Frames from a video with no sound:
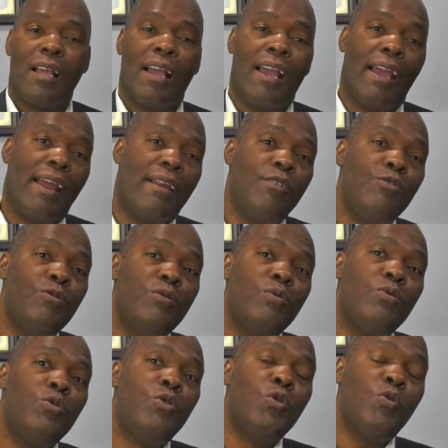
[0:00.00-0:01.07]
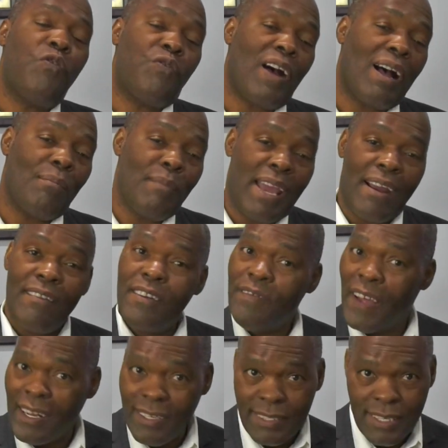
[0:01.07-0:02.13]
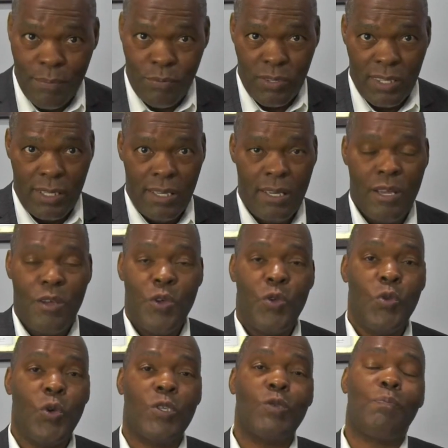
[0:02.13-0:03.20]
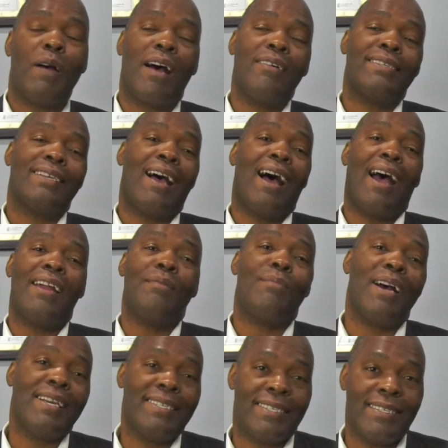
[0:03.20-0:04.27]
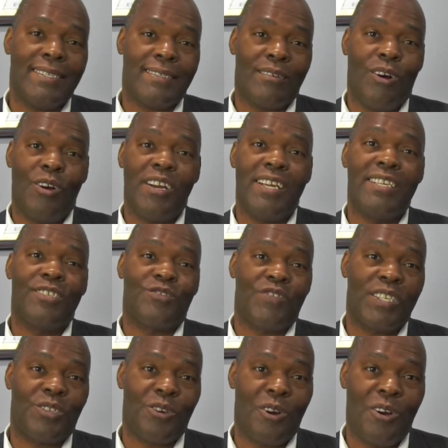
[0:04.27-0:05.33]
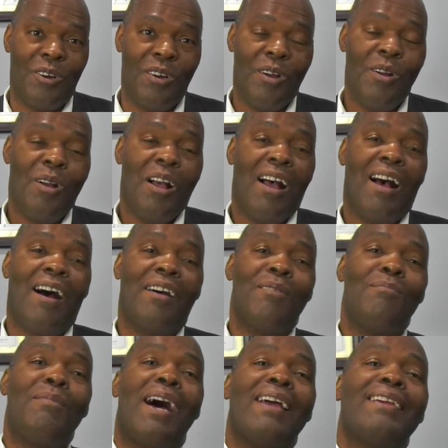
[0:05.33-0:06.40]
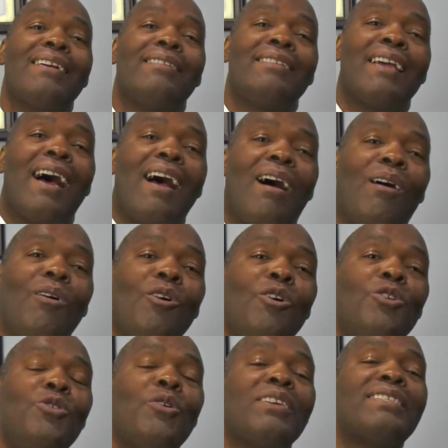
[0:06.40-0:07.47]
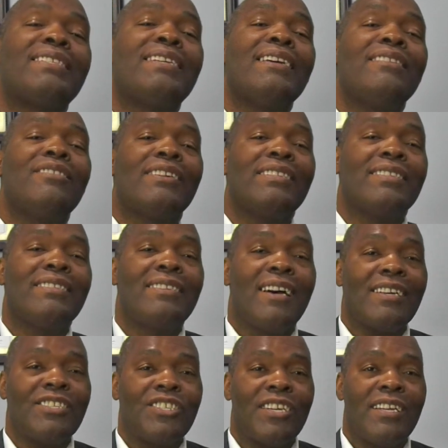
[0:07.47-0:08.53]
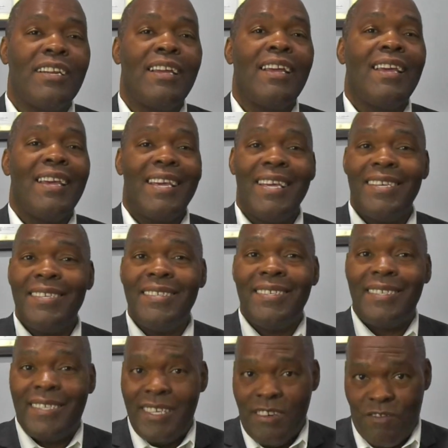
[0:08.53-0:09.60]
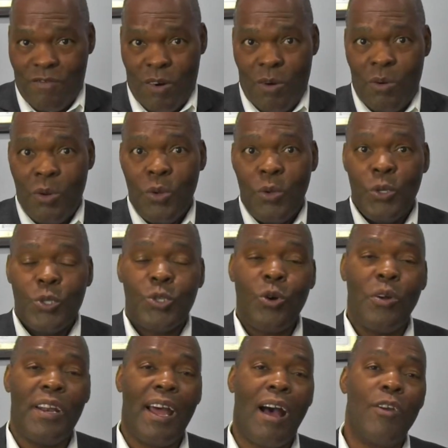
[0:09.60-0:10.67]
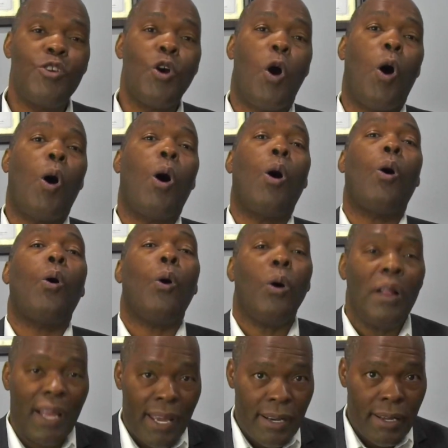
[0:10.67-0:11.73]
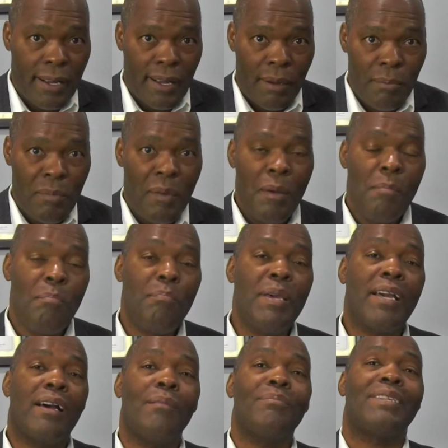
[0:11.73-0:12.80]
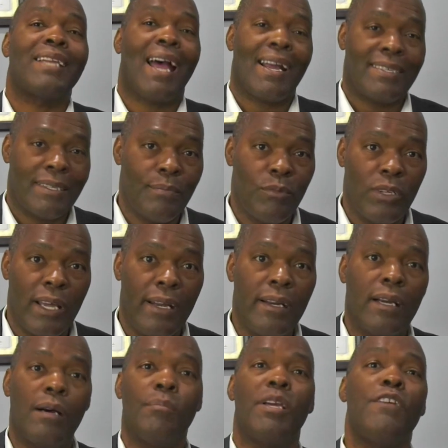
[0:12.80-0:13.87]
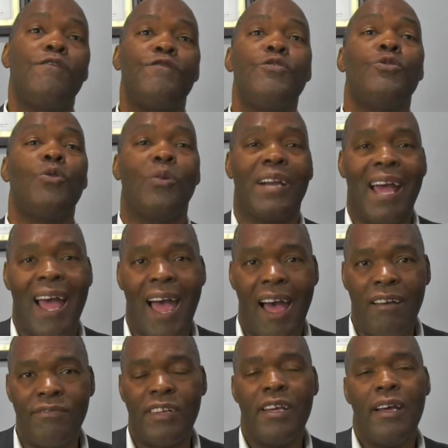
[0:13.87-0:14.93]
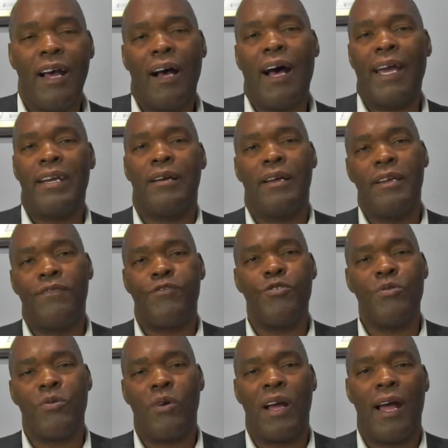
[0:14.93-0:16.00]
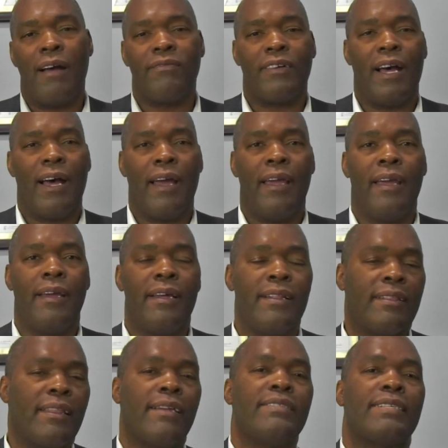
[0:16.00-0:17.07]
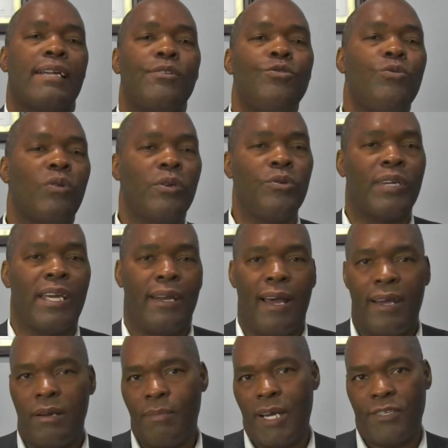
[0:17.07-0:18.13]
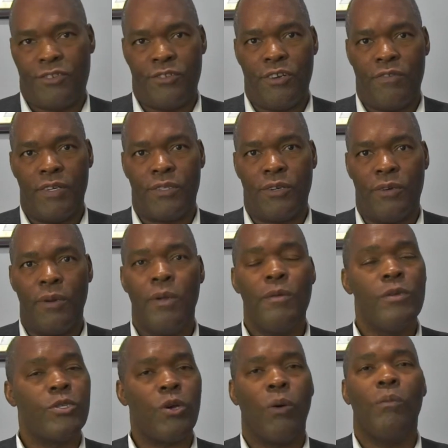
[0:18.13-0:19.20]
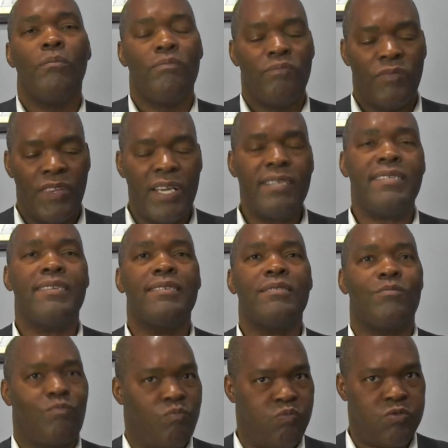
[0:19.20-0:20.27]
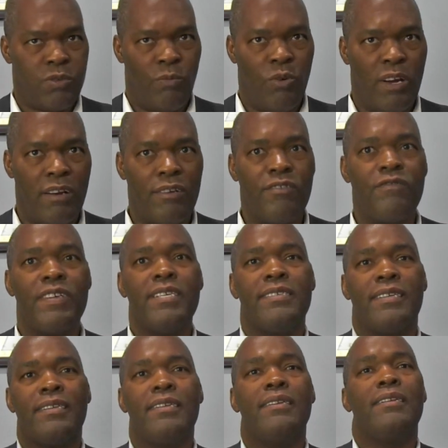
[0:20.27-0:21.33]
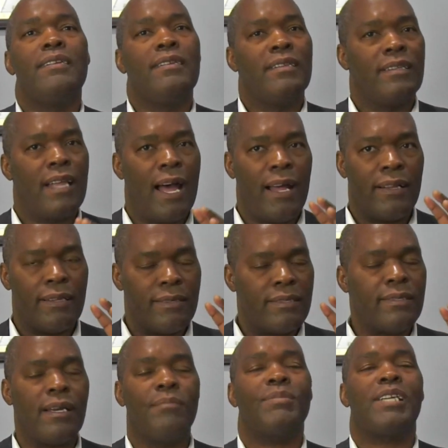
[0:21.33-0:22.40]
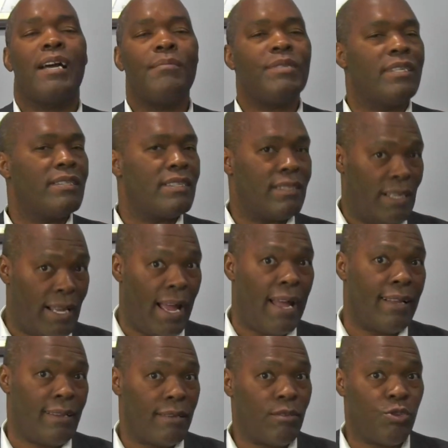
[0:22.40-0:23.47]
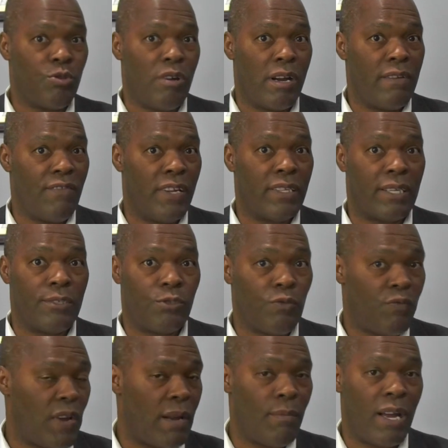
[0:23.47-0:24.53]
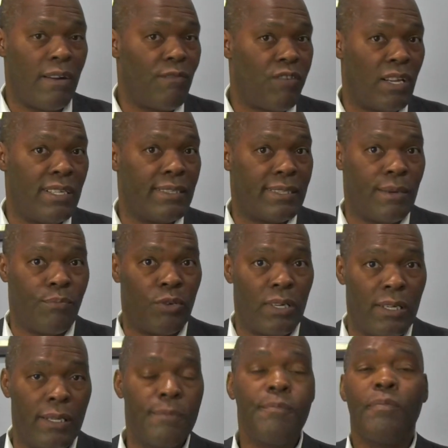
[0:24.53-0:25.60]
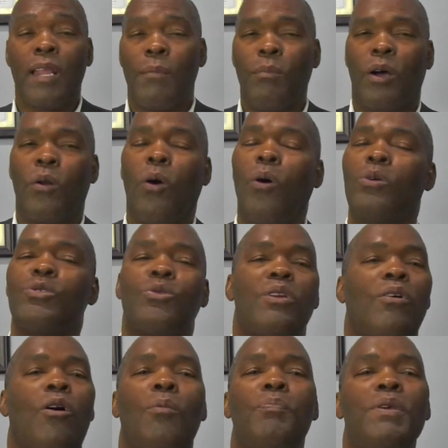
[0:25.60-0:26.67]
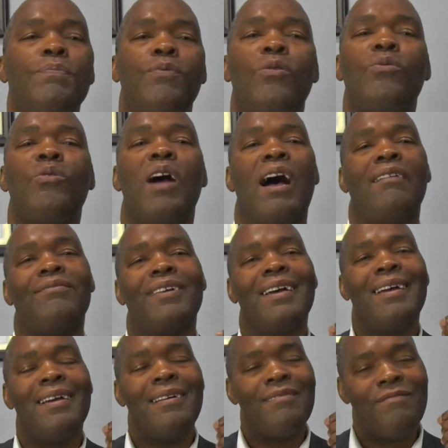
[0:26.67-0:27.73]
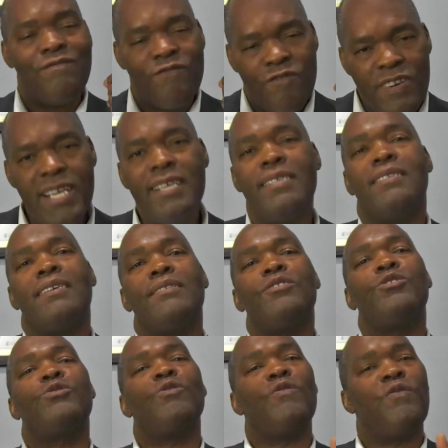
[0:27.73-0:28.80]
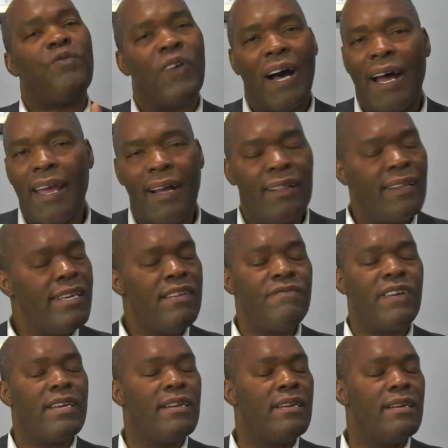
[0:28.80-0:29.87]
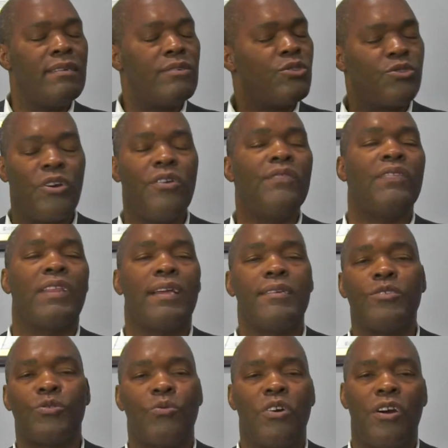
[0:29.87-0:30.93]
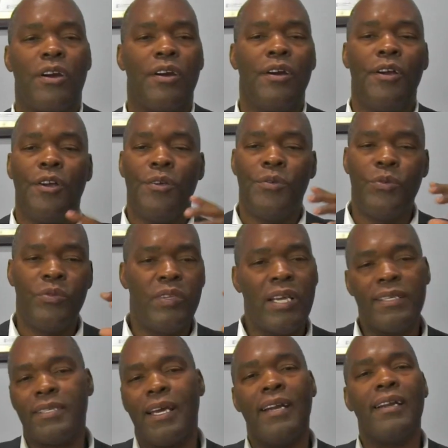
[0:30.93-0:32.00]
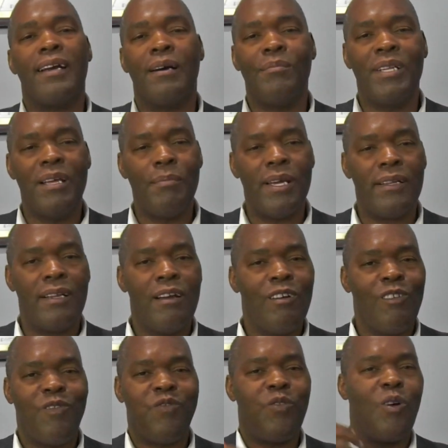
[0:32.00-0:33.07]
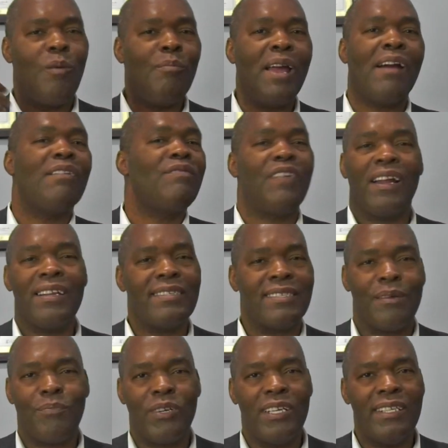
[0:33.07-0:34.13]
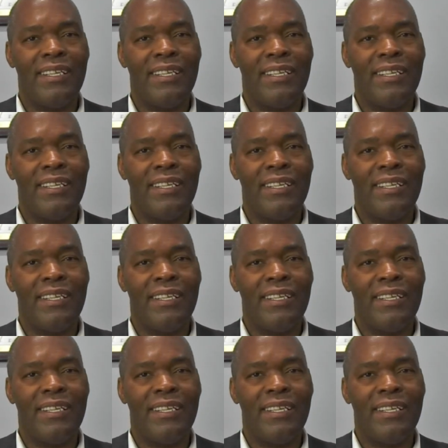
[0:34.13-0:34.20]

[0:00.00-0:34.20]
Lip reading: and you file married filing separately, your spouse itemizes on his return, now your standard deduction is zero. So now your whole income become taxable income if you don't have things that you can itemize on your return. So this is one of the reasons that sometimes it's not to your advantage to file married filing separately, but also there are people who have reasons to file even certain things where there's an income limit. For married filing separately,